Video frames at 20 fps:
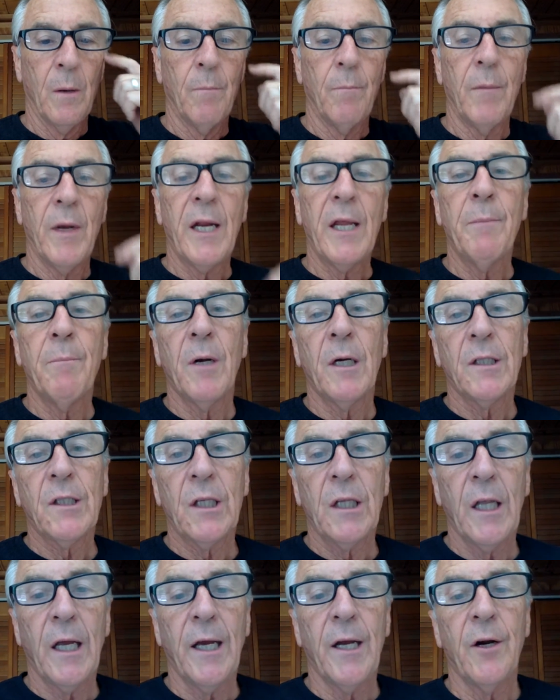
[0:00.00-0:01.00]
Many months
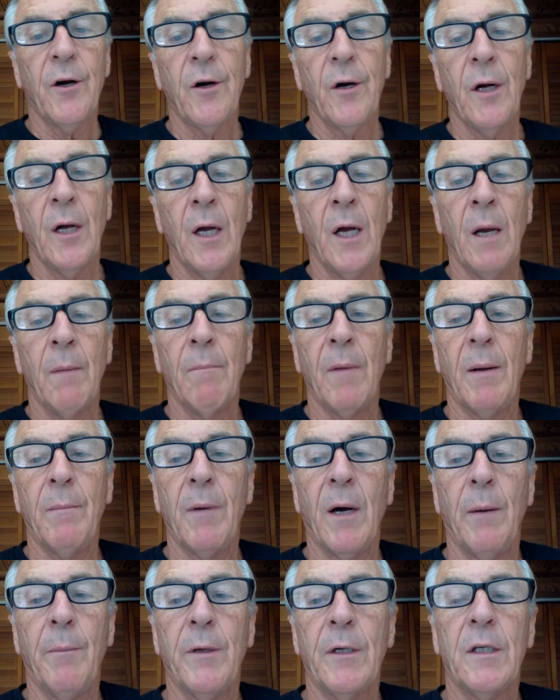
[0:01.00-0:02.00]
later, my
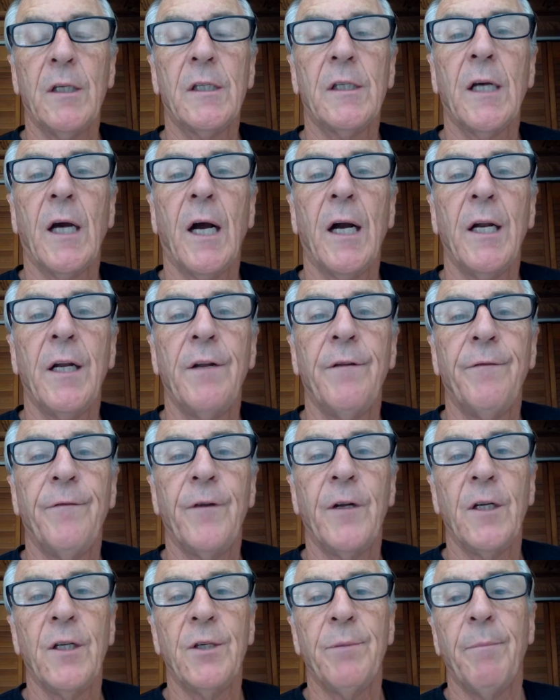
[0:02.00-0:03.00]
mama decided to
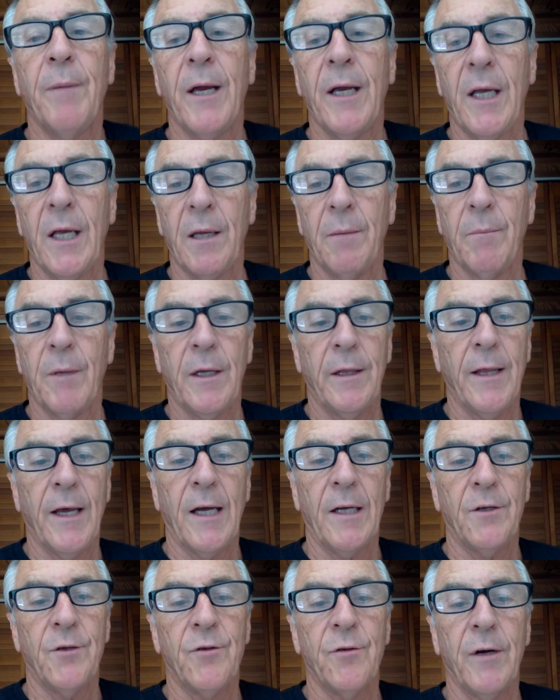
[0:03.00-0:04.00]
finish making me
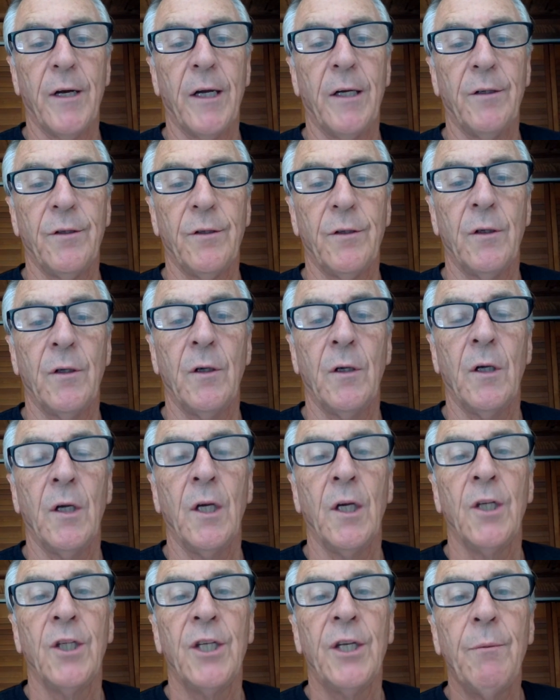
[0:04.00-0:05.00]
that dress.
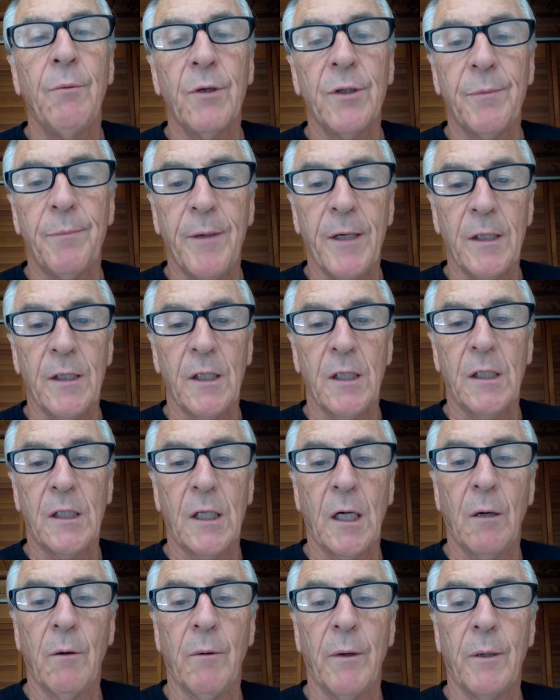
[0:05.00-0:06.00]
She was busy
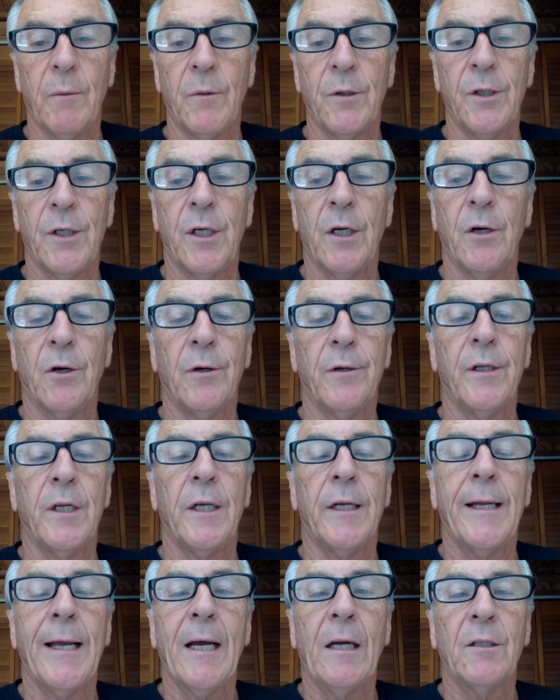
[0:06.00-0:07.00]
sewing when she heard the
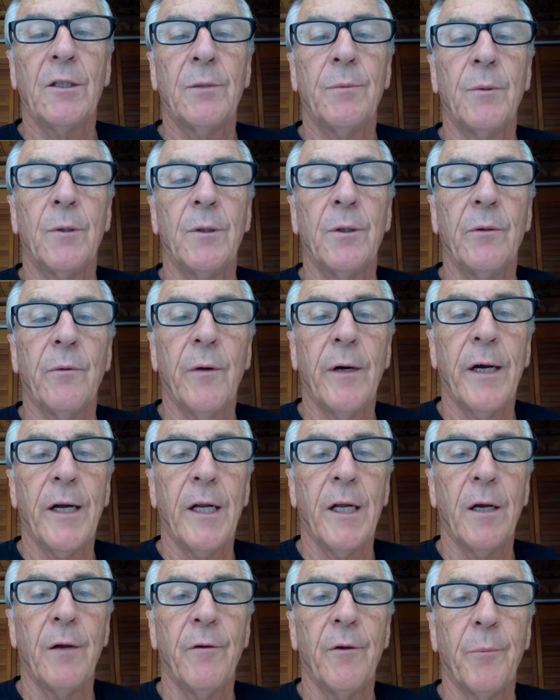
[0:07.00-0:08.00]
announcement on the
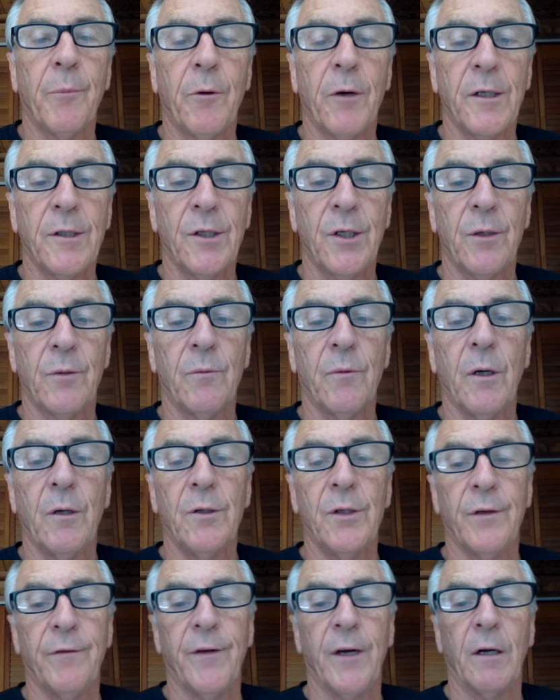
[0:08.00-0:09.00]
radio that President
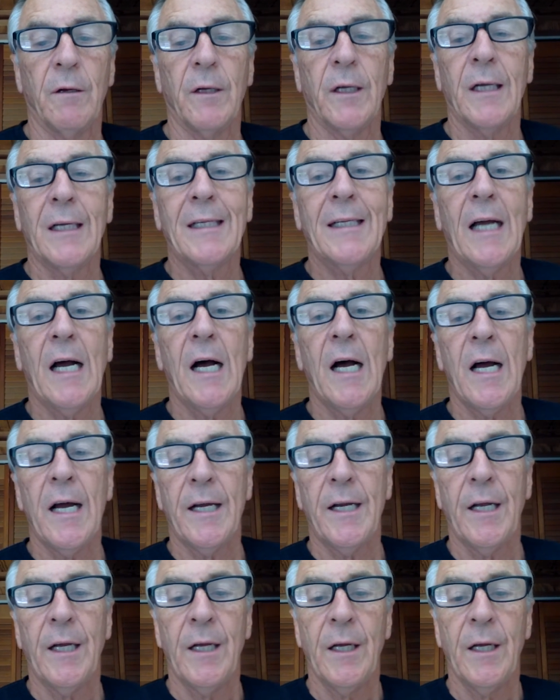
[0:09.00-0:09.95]
Roosevelt had died.